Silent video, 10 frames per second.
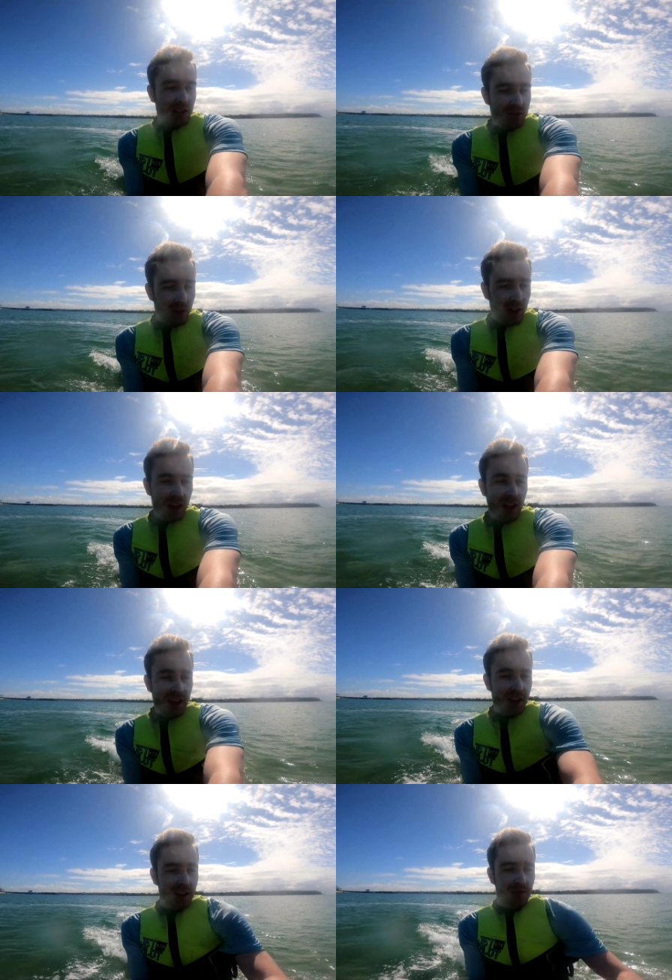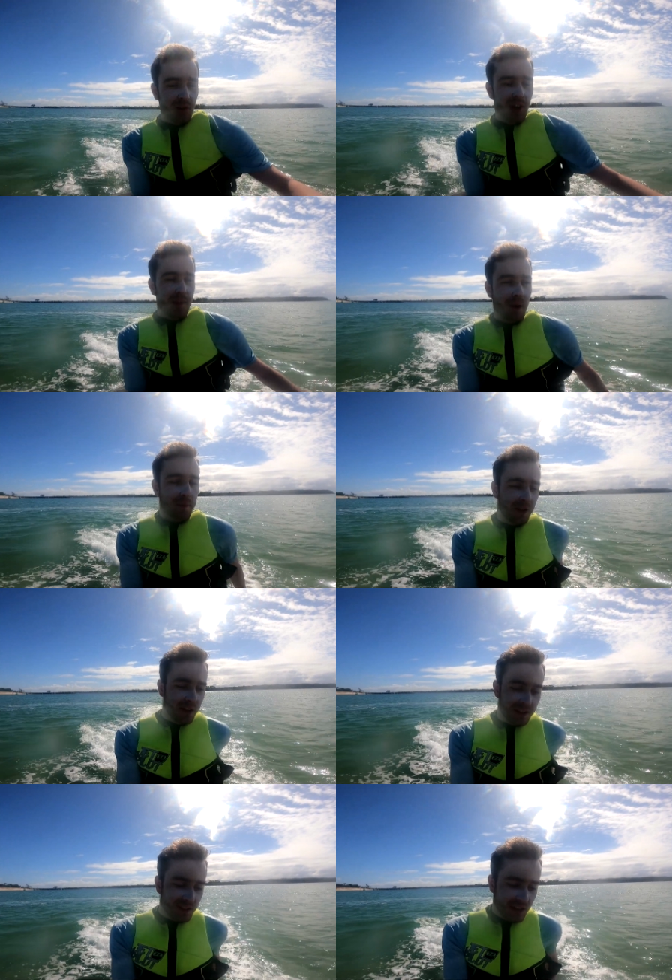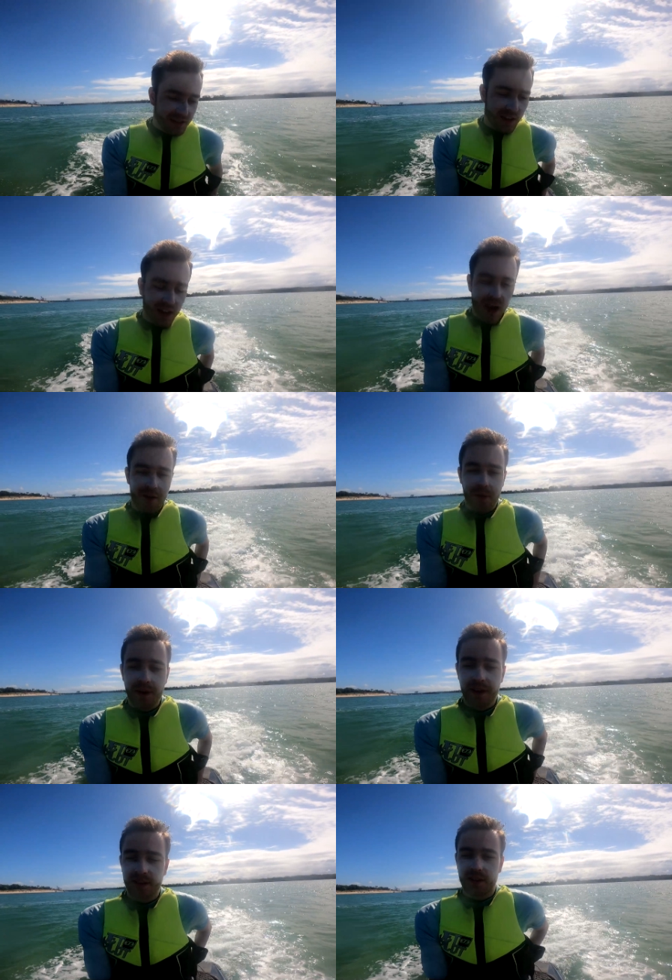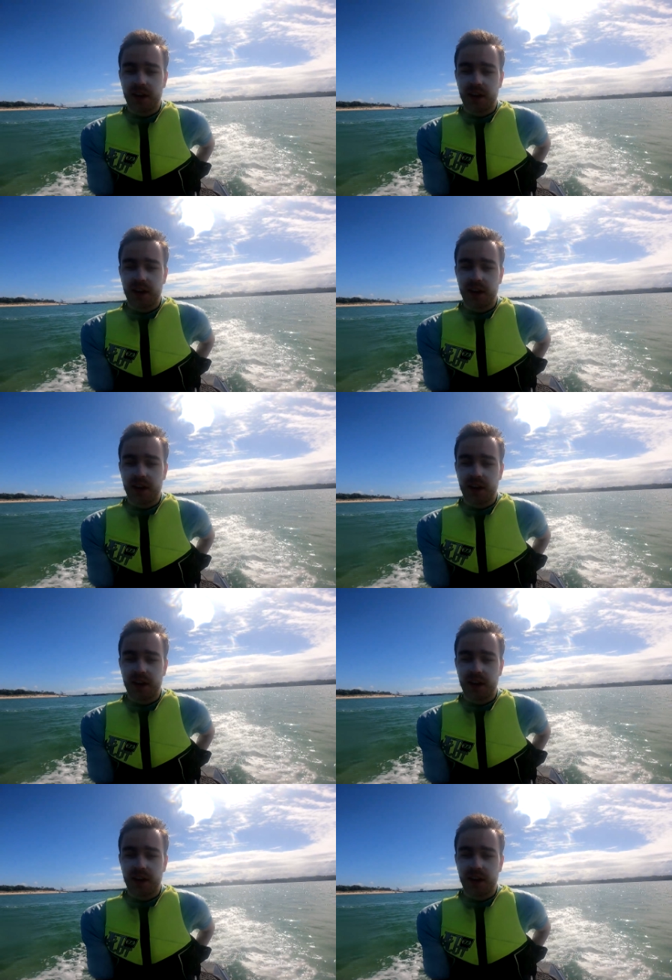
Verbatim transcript: it's really like it's really popular these days like everyone does it.